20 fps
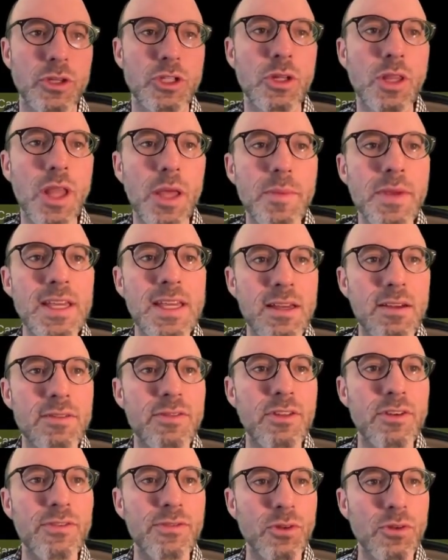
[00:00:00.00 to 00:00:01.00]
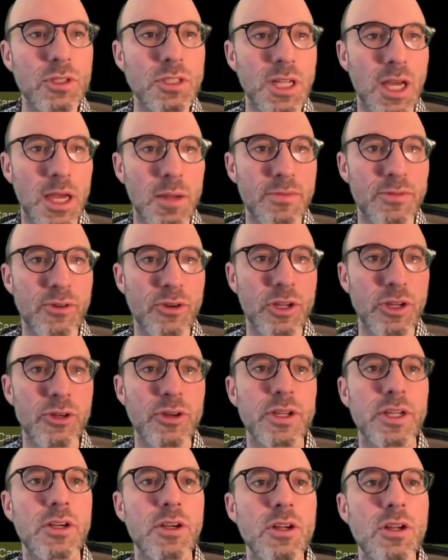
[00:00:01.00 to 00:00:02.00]
So let me give the full type for iter
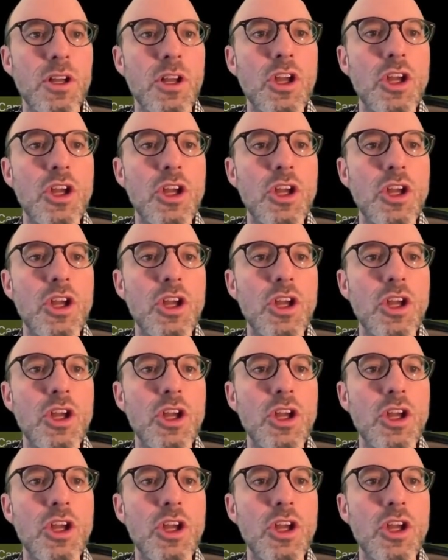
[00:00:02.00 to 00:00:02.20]
here.